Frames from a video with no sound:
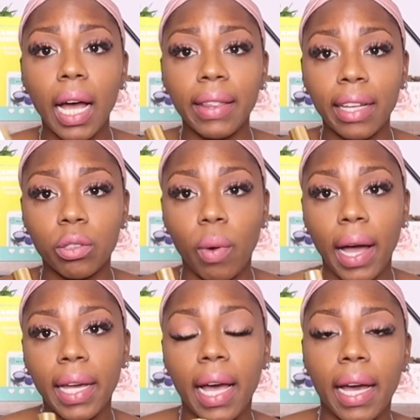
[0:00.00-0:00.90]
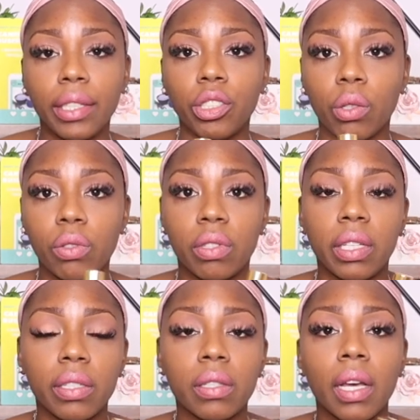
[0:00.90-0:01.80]
that's why I chose
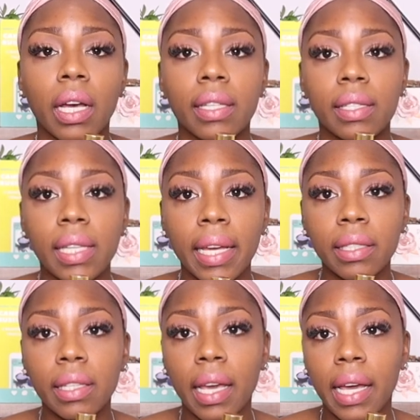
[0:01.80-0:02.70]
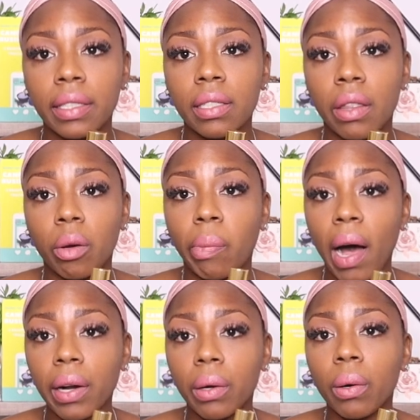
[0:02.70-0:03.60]
this scent and the
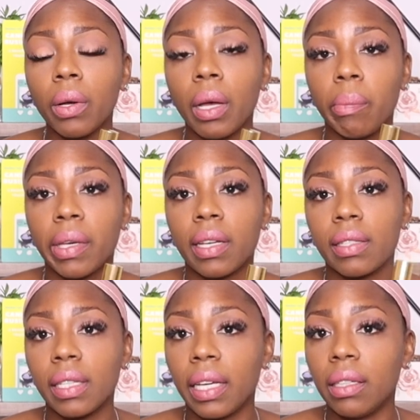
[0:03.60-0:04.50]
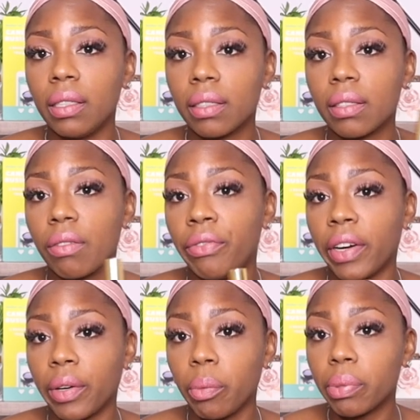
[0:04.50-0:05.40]
bottle, because it looks
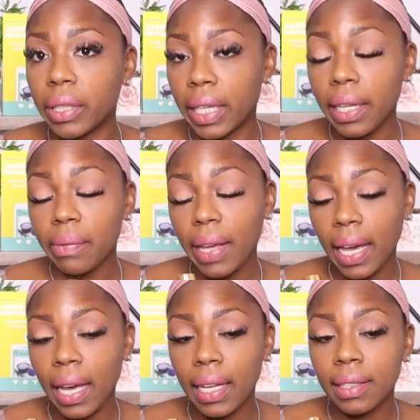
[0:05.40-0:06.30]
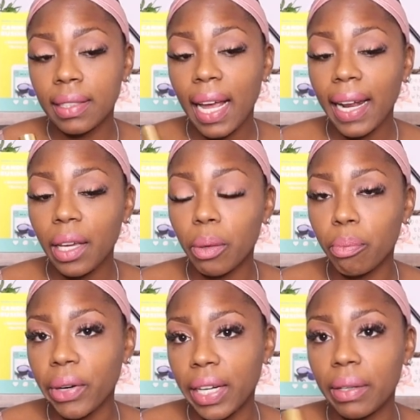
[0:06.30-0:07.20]
very pretty and I like
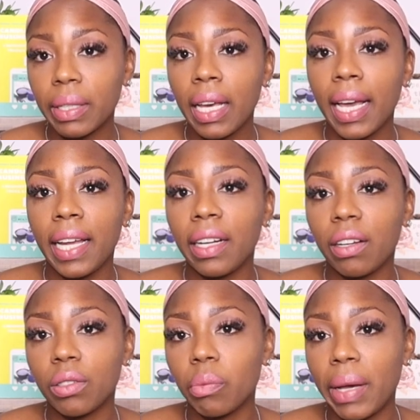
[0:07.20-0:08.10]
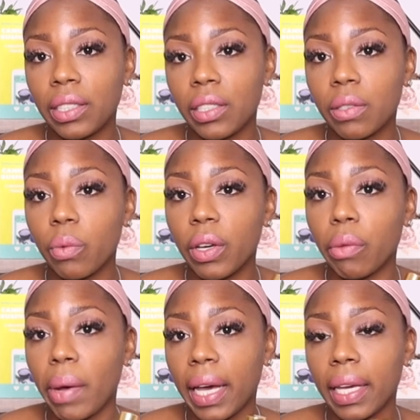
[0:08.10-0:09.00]
pretty, and it also matches with
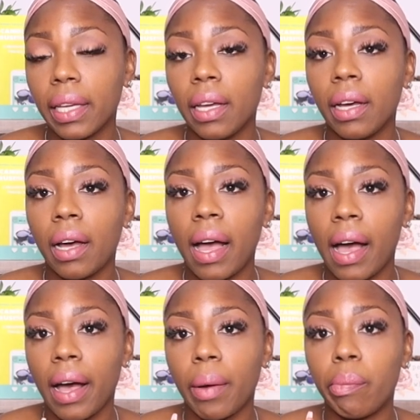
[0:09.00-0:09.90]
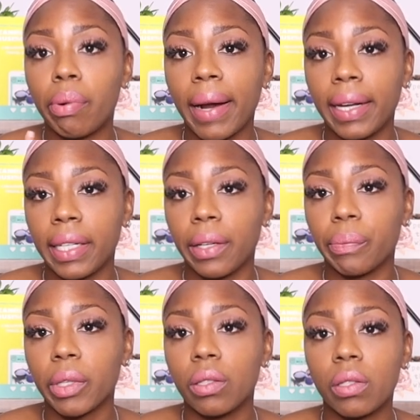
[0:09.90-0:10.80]
my uh branding.
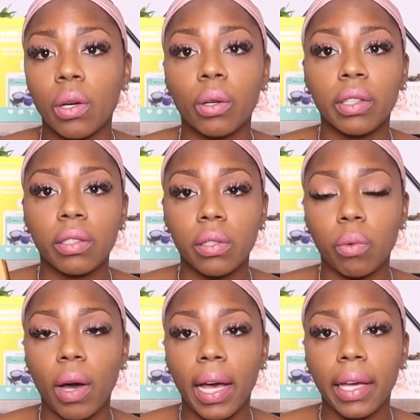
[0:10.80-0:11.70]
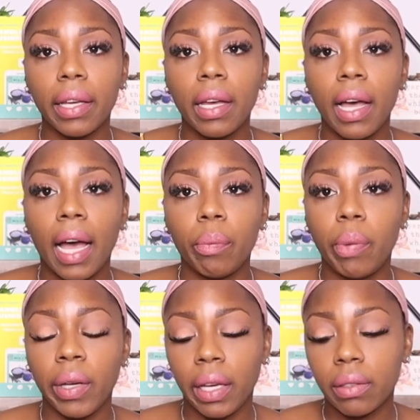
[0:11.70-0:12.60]
So this is why I
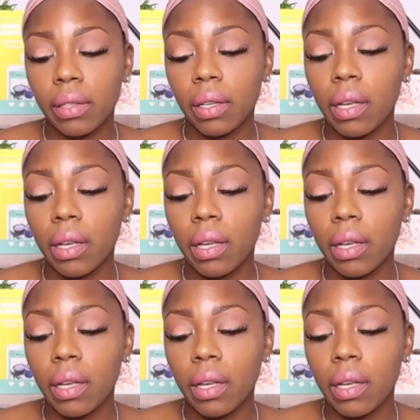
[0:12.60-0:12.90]
picked